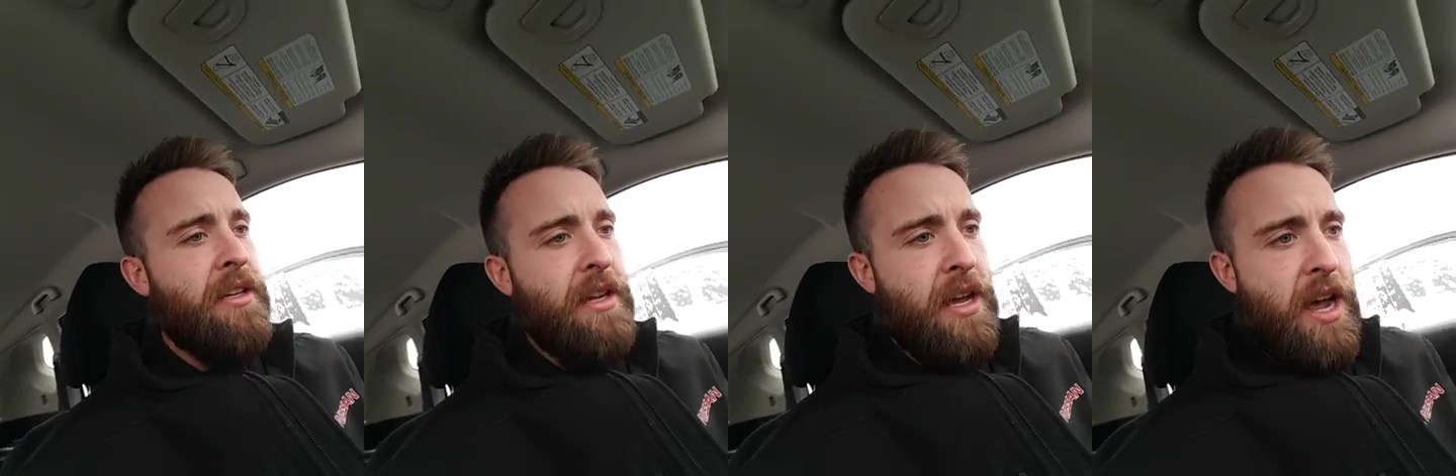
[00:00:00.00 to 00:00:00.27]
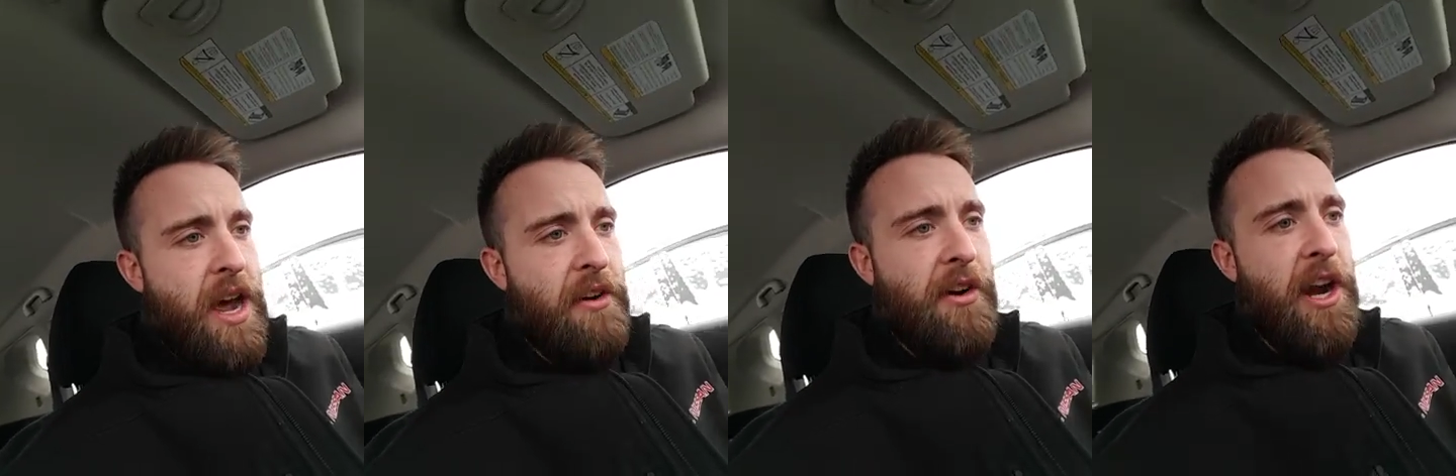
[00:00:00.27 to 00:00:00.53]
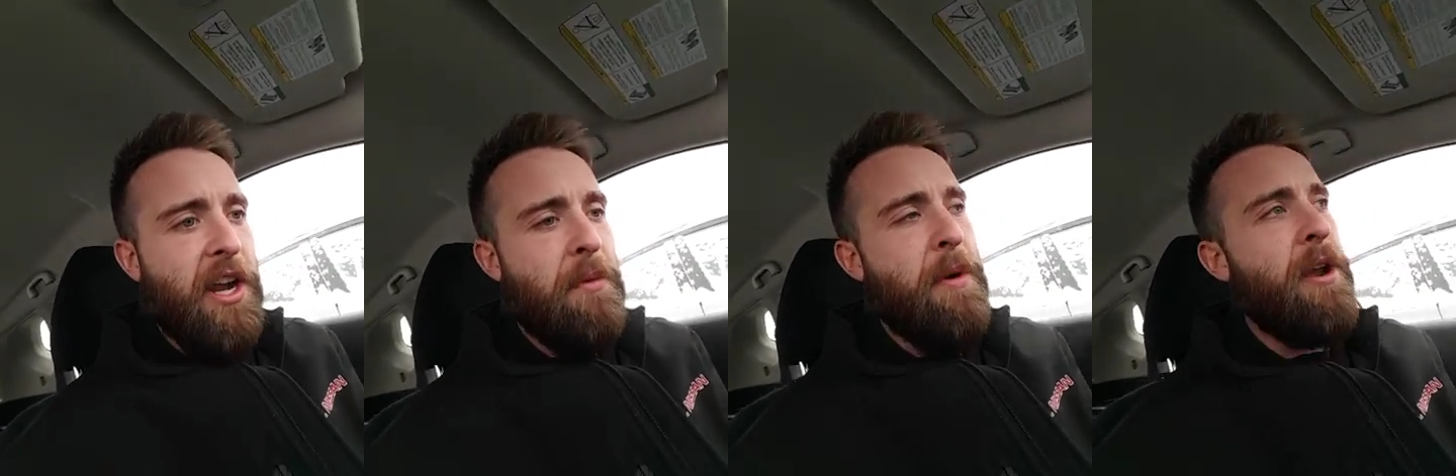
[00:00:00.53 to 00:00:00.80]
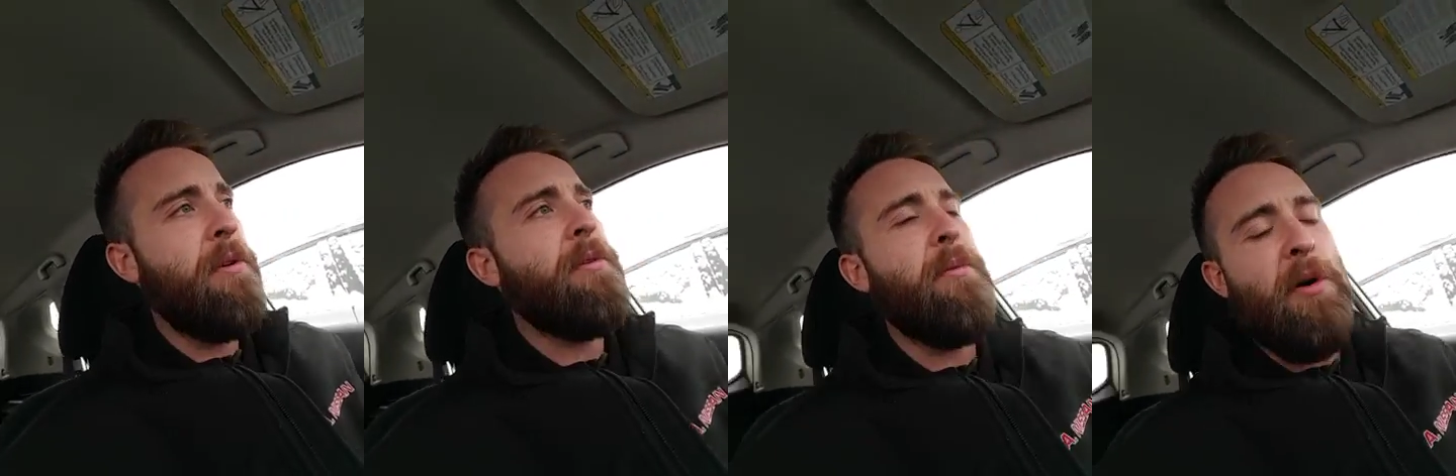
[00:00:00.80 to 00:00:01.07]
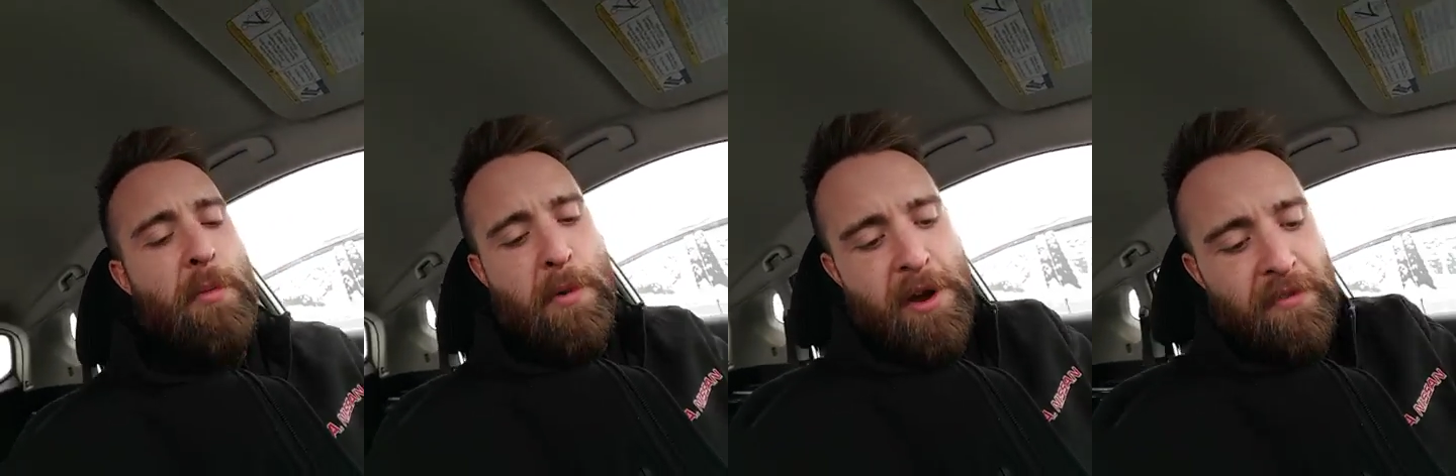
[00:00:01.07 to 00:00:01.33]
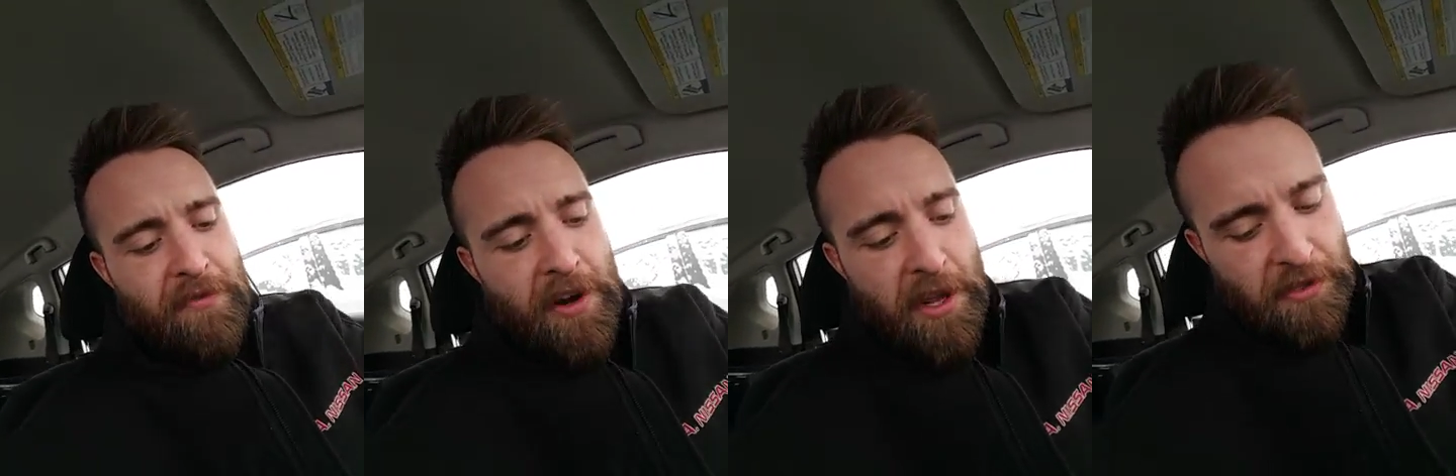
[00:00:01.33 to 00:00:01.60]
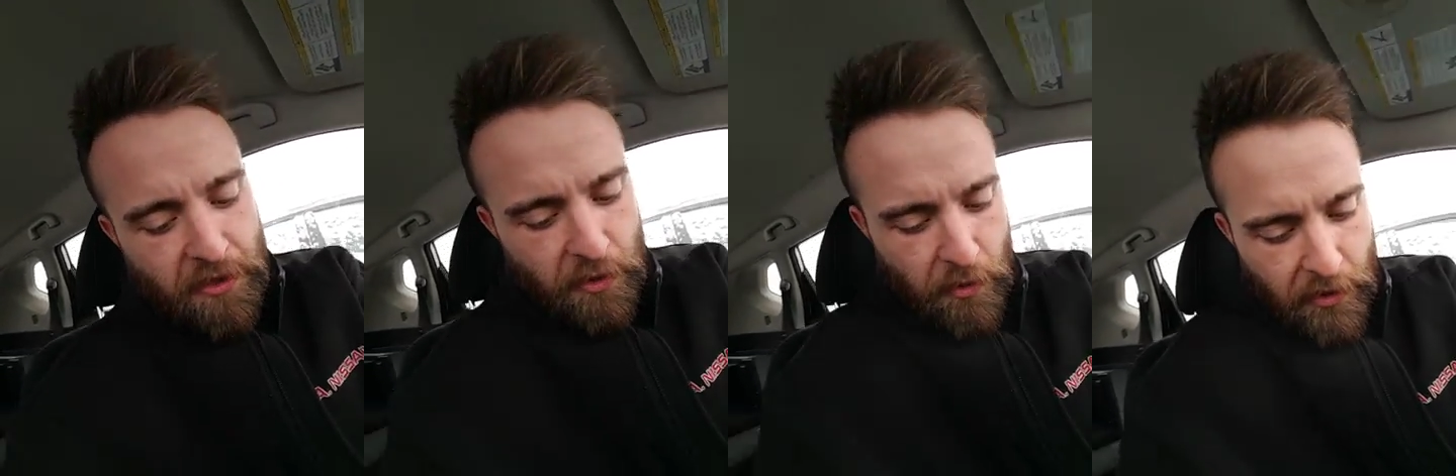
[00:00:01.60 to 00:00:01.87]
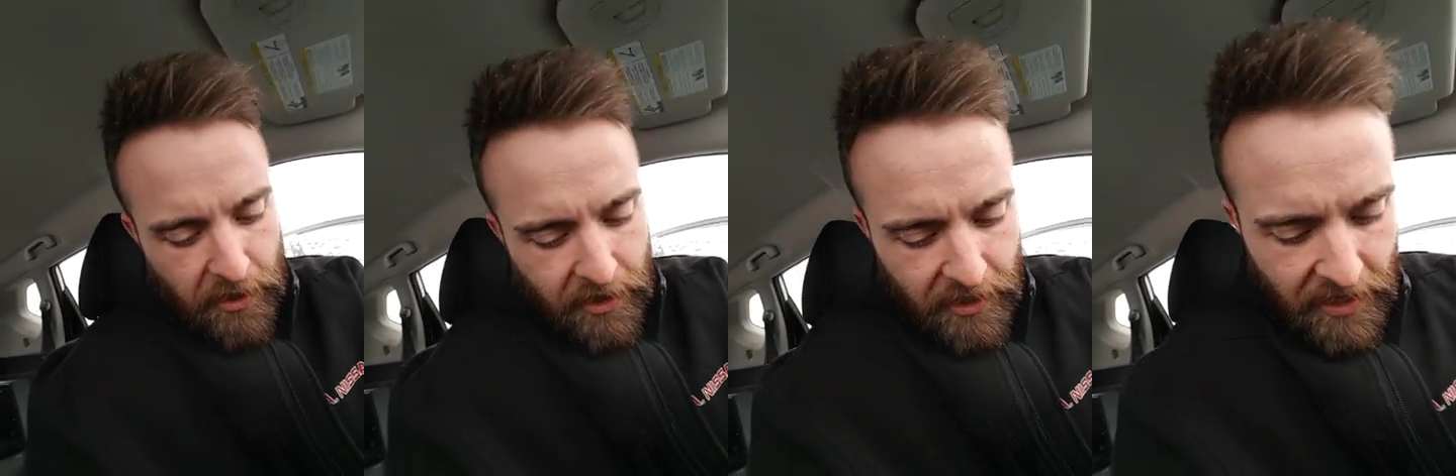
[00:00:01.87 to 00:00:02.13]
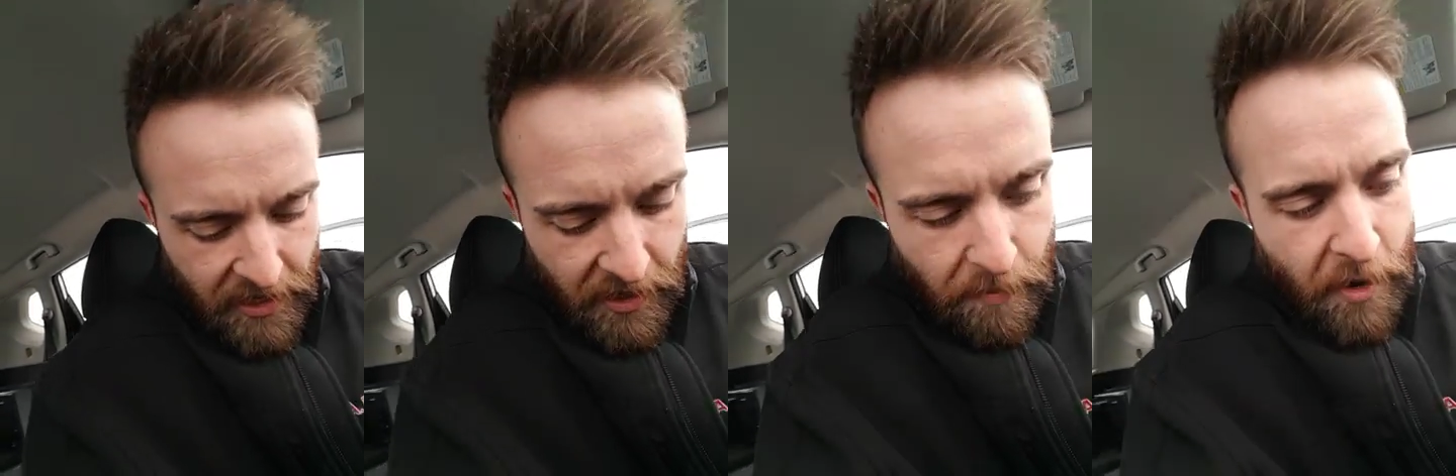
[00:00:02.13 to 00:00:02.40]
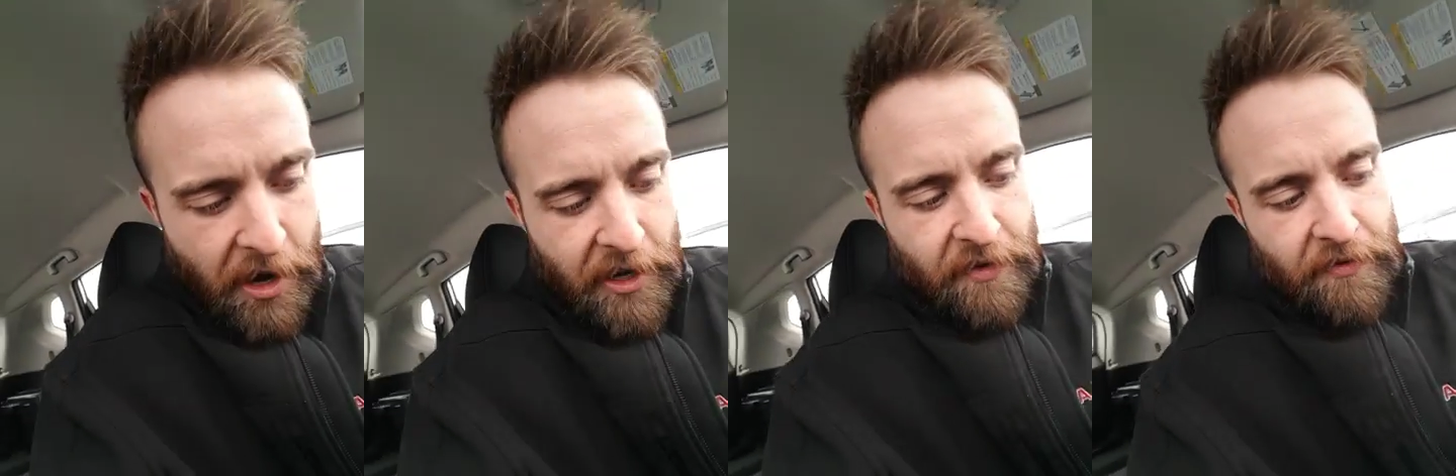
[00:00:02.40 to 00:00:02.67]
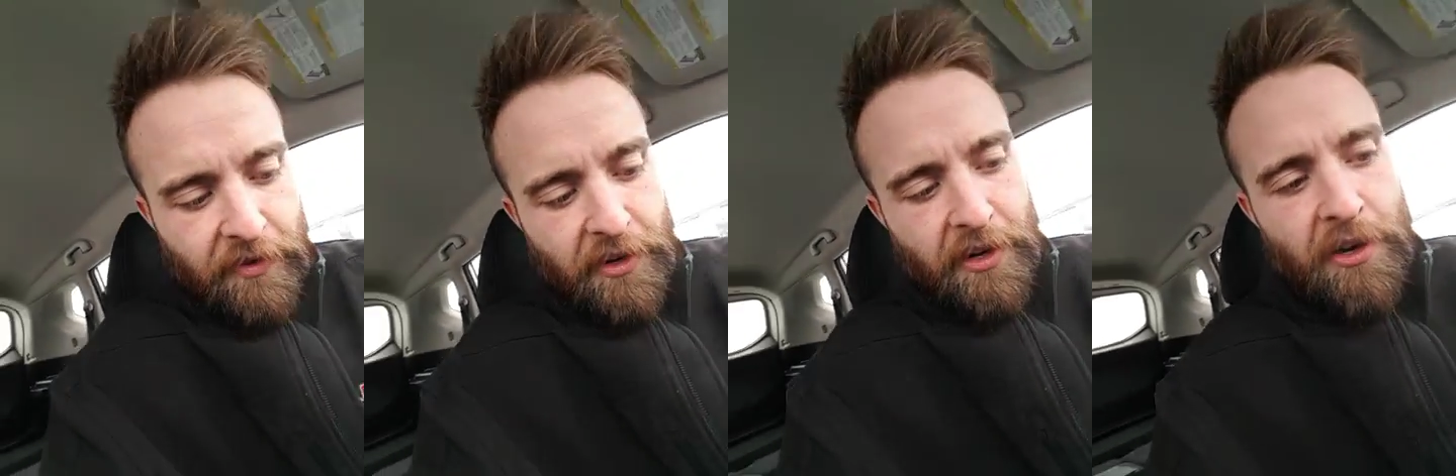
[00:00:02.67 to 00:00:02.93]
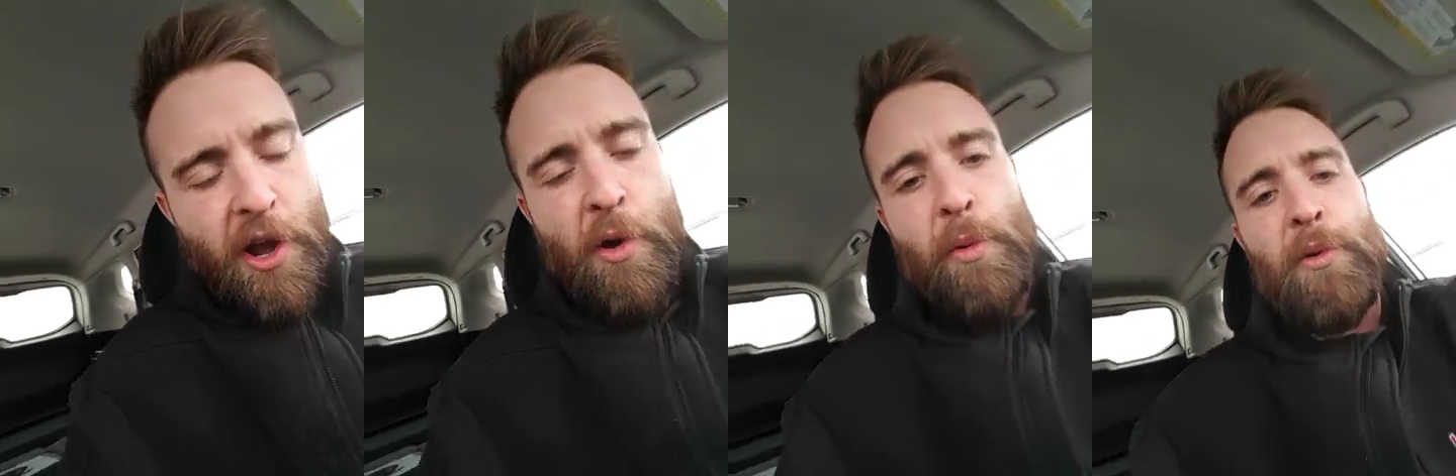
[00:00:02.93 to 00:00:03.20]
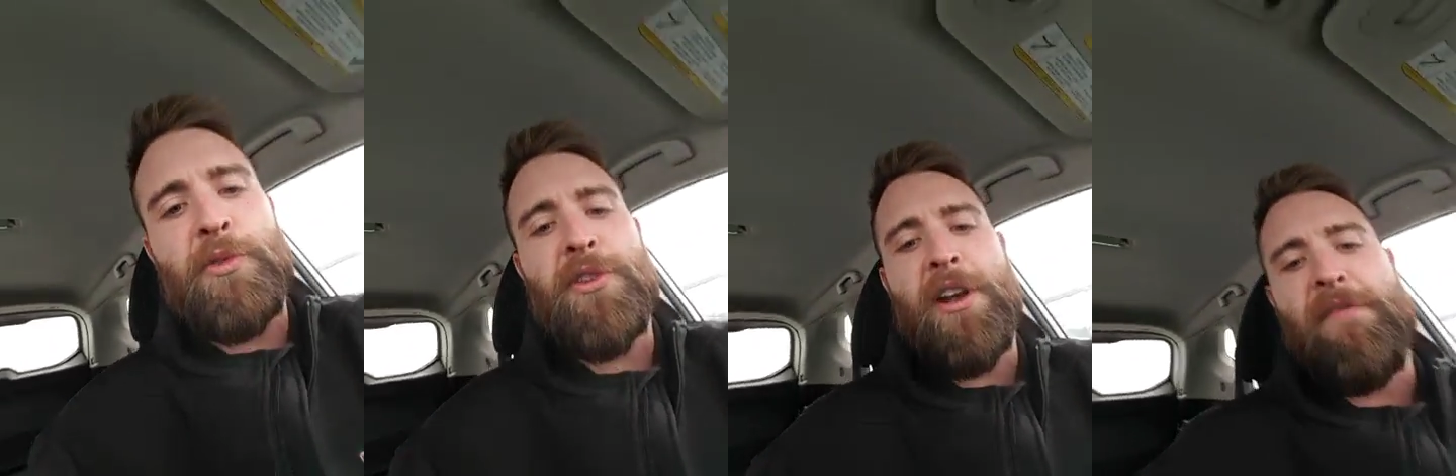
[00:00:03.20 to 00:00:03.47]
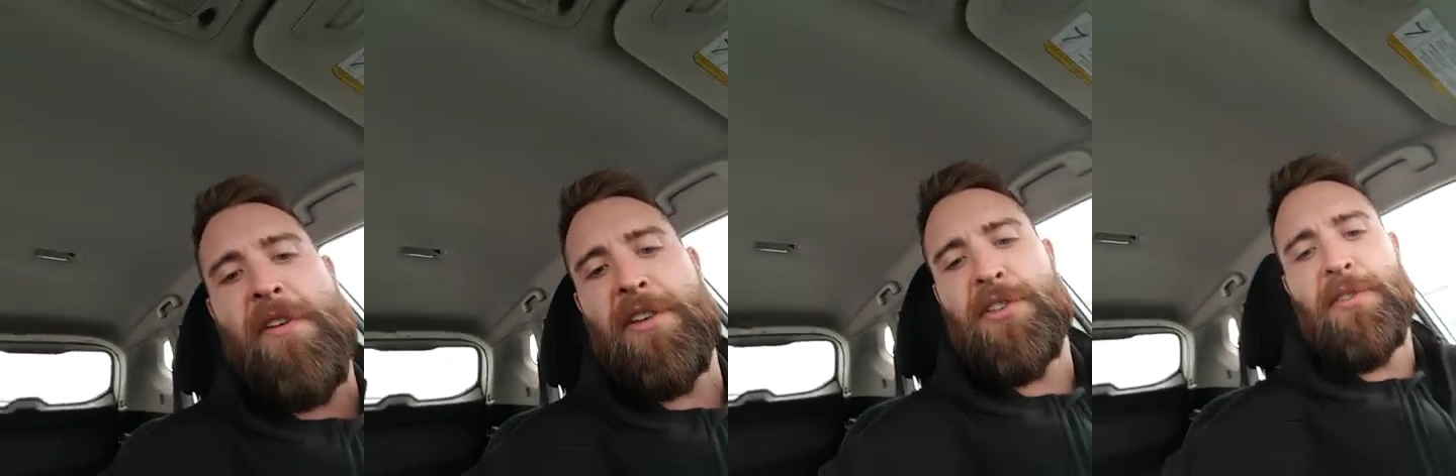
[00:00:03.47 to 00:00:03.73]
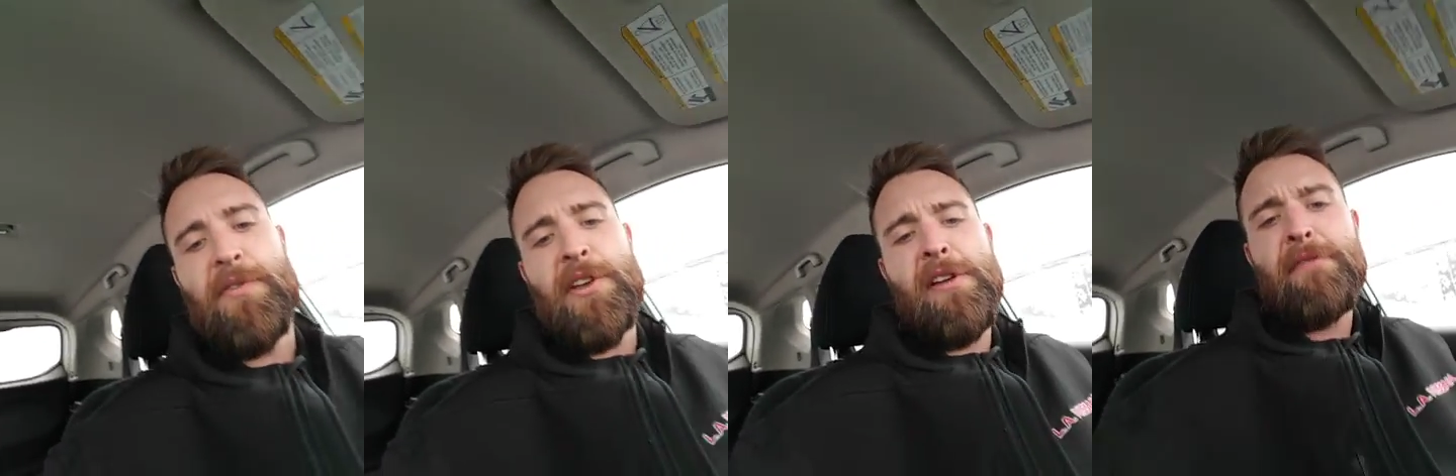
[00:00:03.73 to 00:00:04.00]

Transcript: Uh, I recommend to all my friends who are in the market for an all-wheel drive SUV.